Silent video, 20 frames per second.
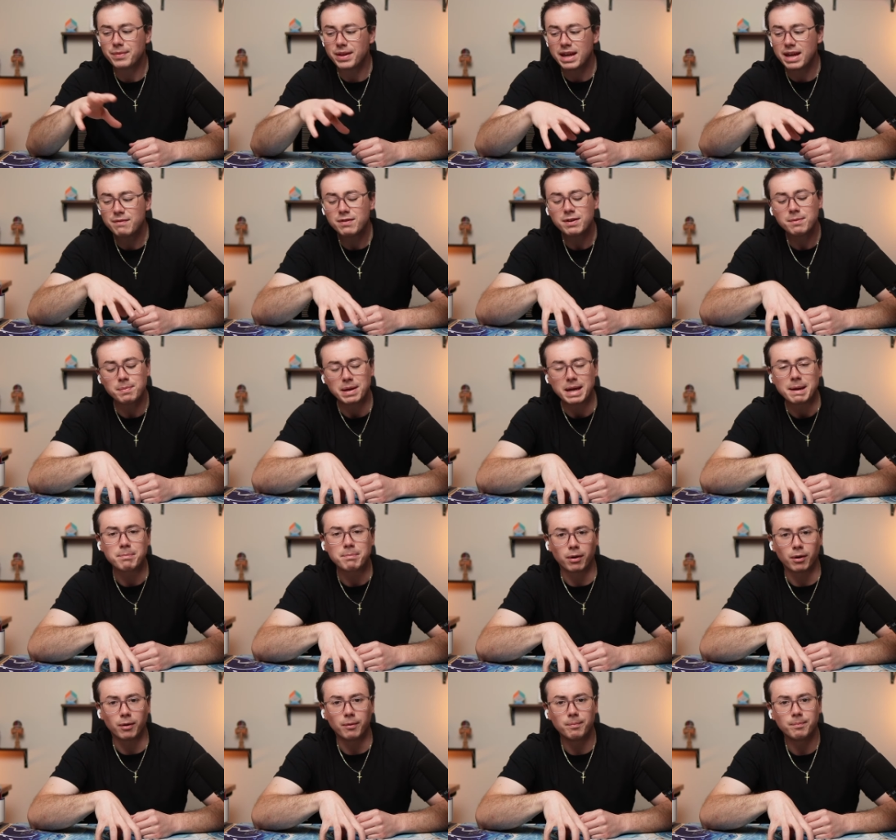even
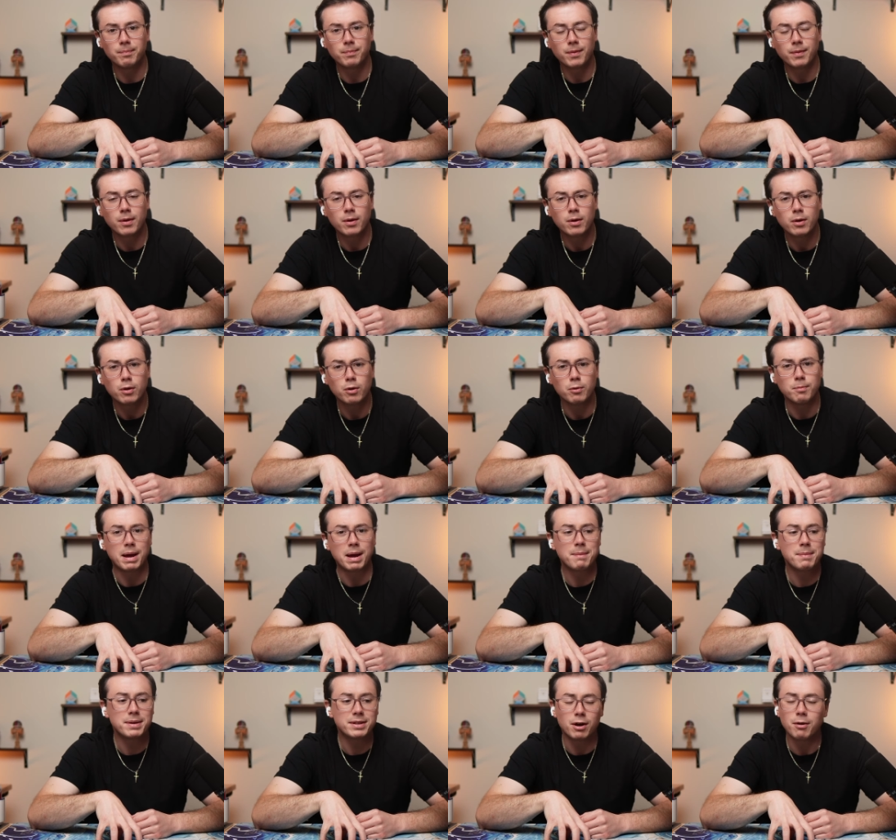people who
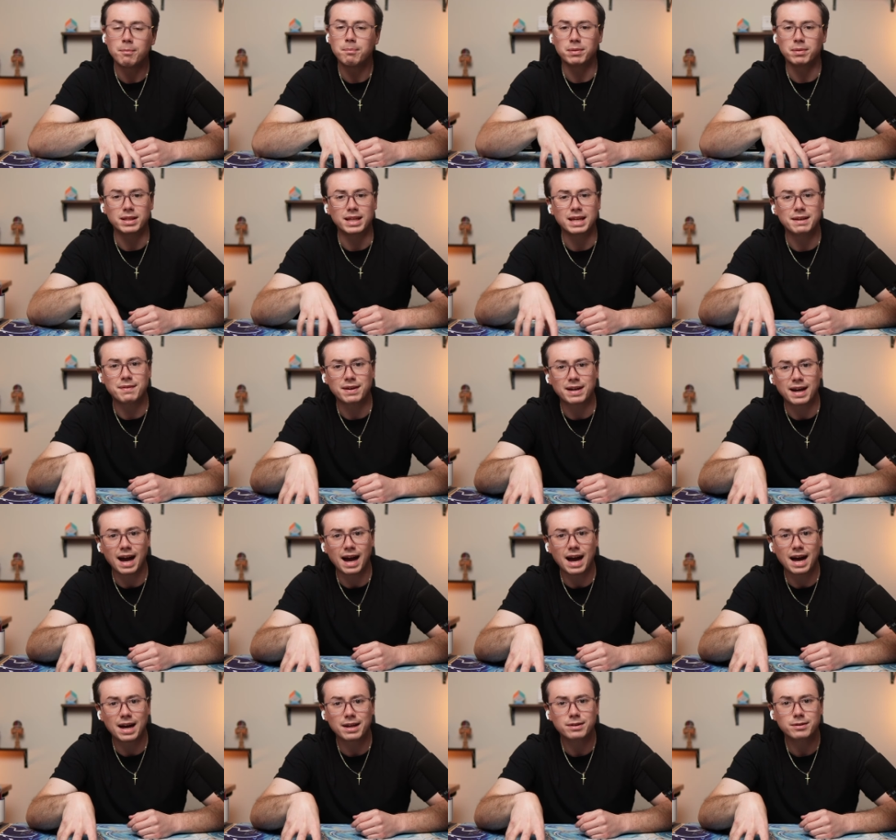maybe don't believe in
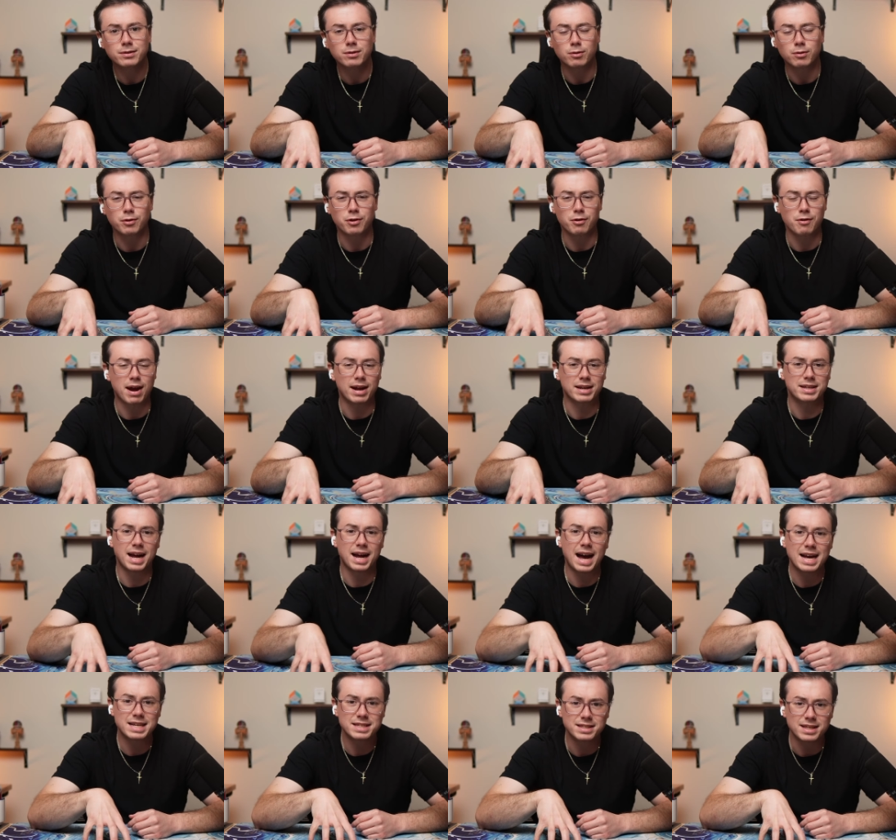God or they're
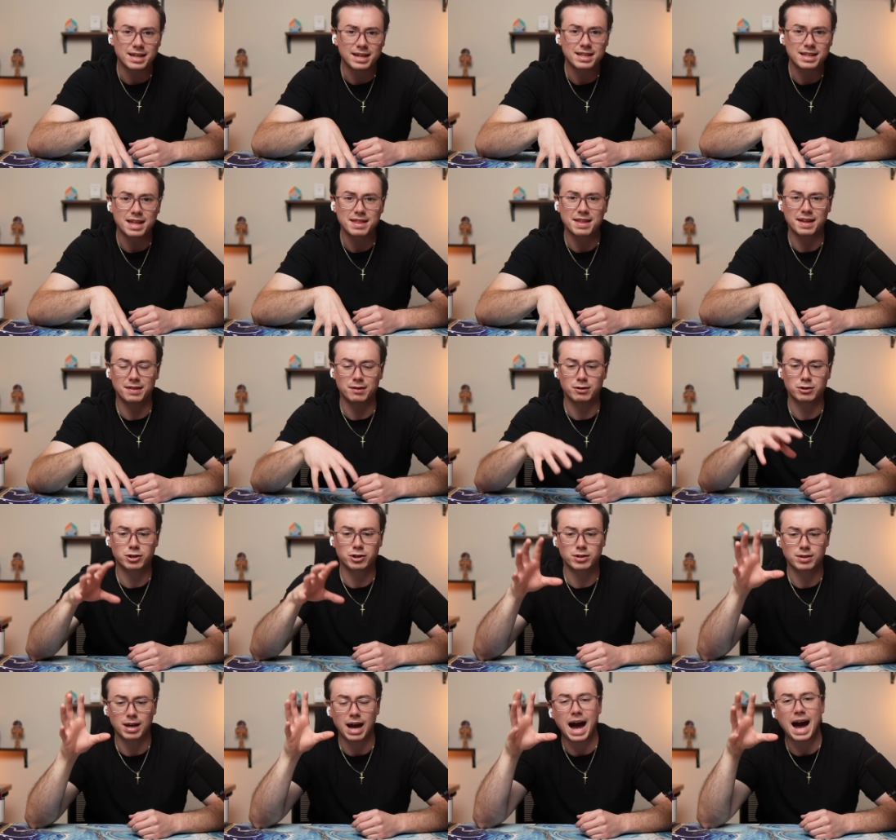agnostic, they think there's
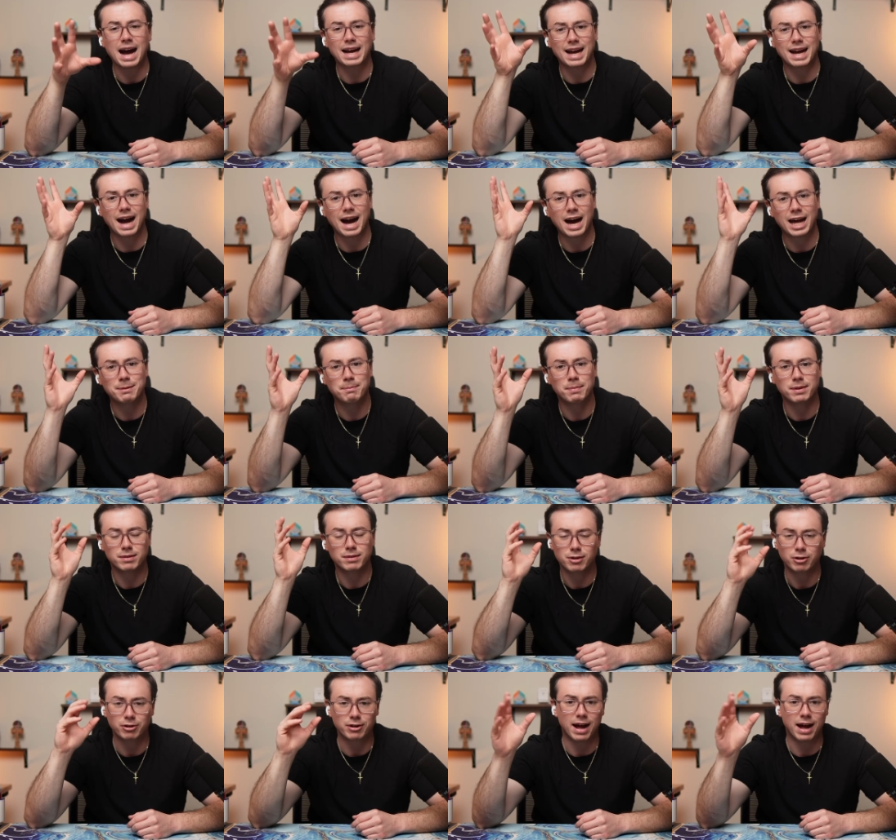a God, but
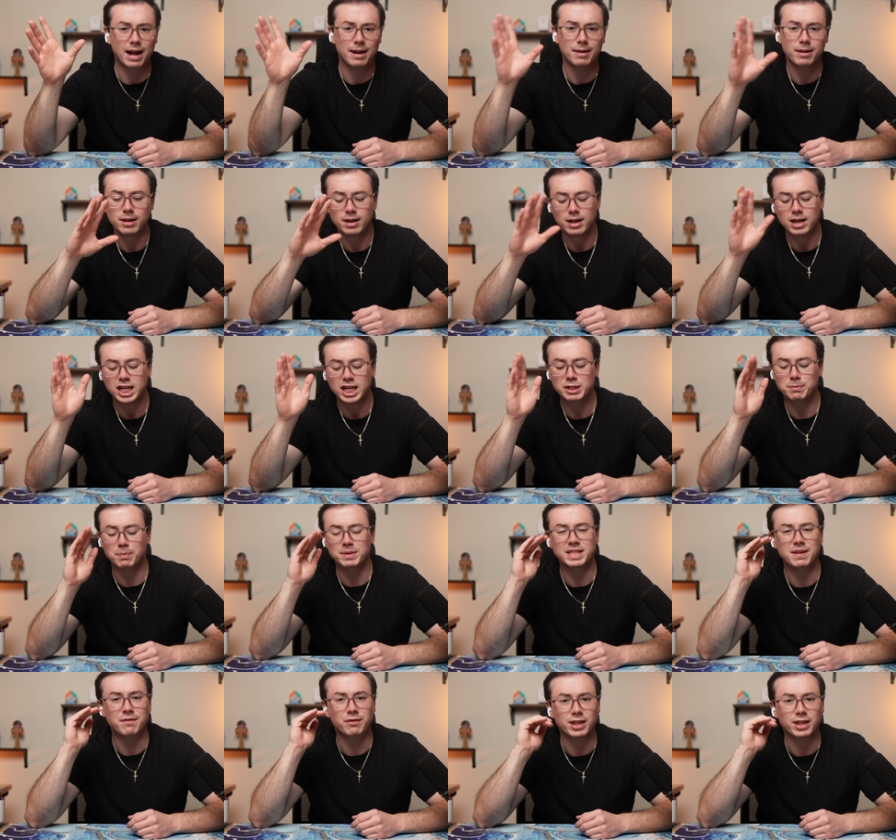they're not
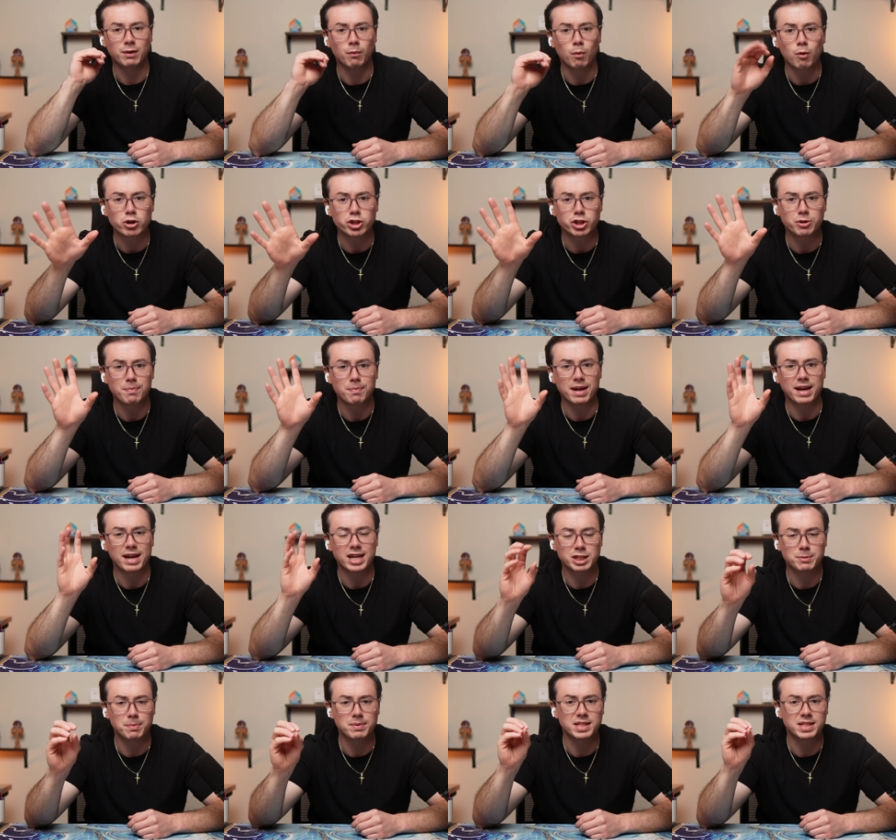specifically worshiping a
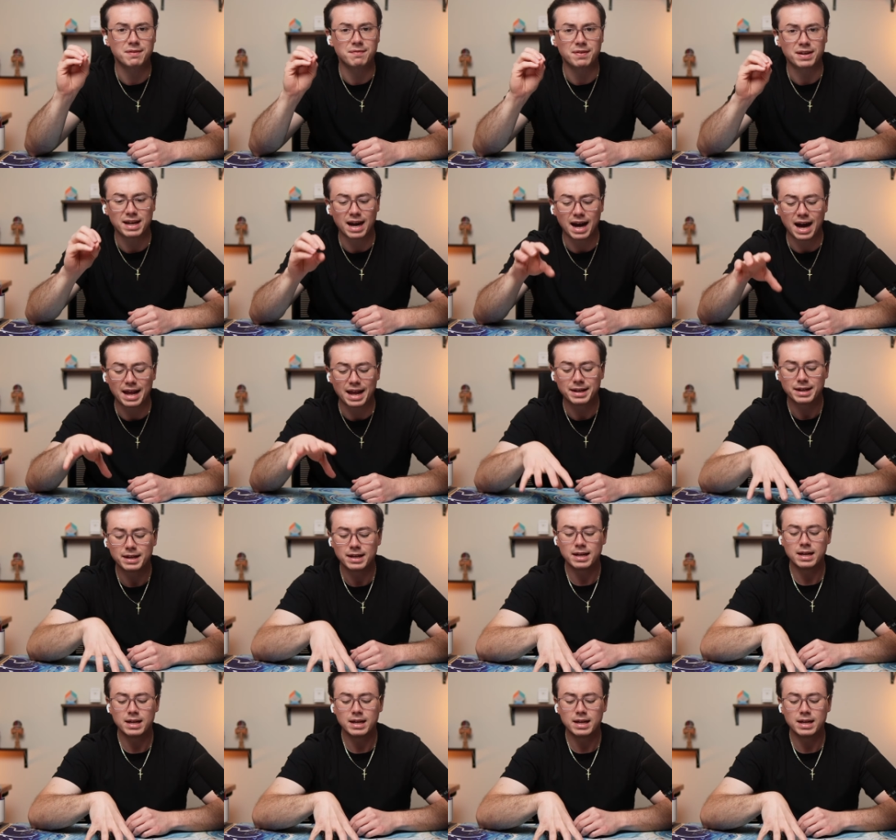specific God.